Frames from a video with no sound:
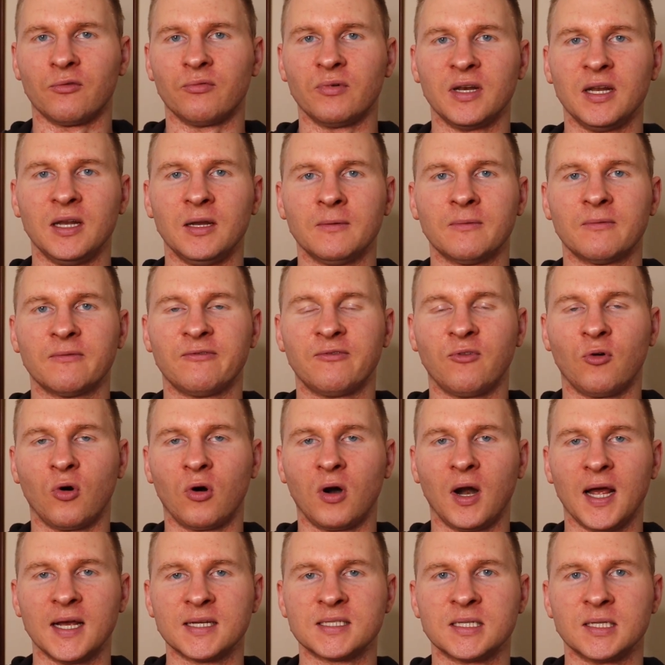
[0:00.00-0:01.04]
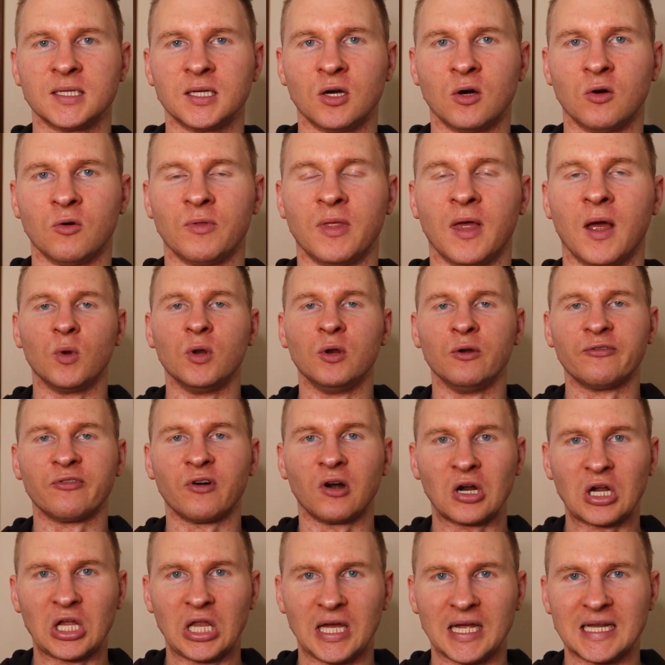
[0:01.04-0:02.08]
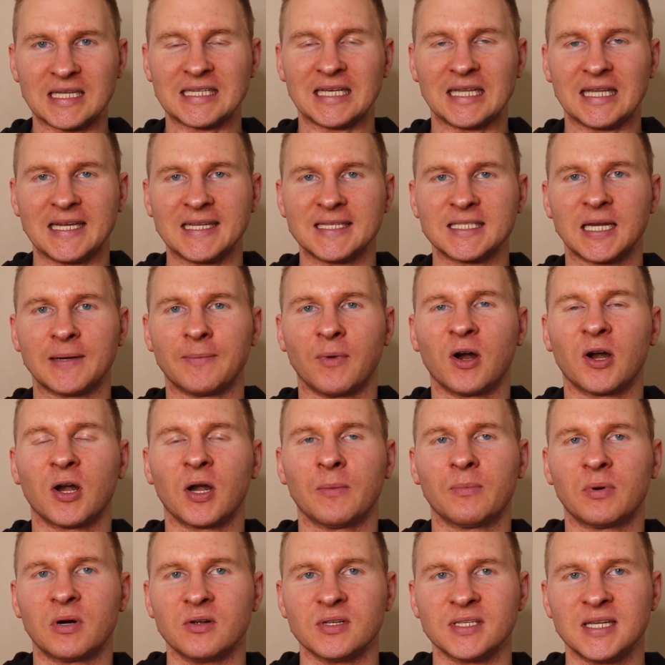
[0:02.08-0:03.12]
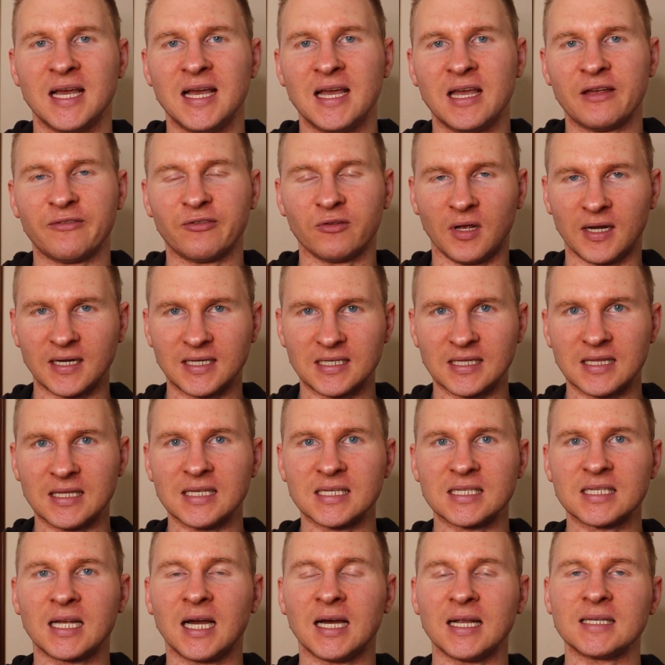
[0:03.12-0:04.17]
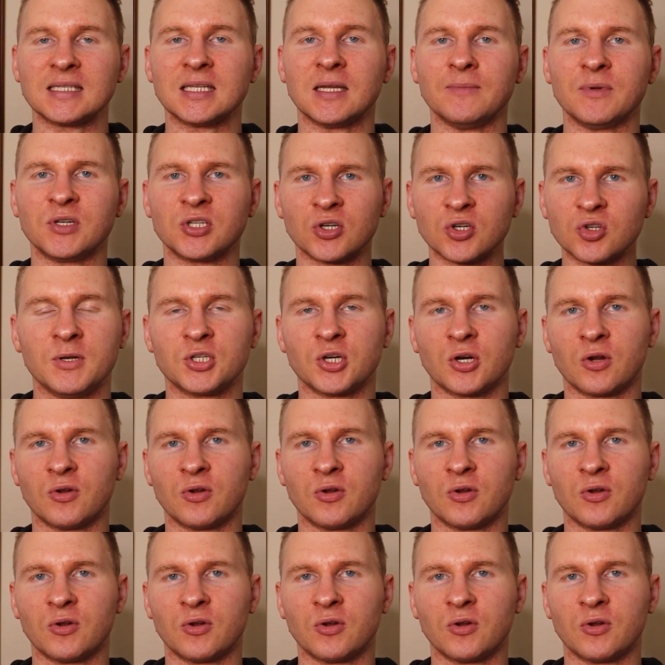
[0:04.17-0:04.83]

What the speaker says: 3 for SEO that we do for our clients at Landscape Marketing Pros. If you liked this content, be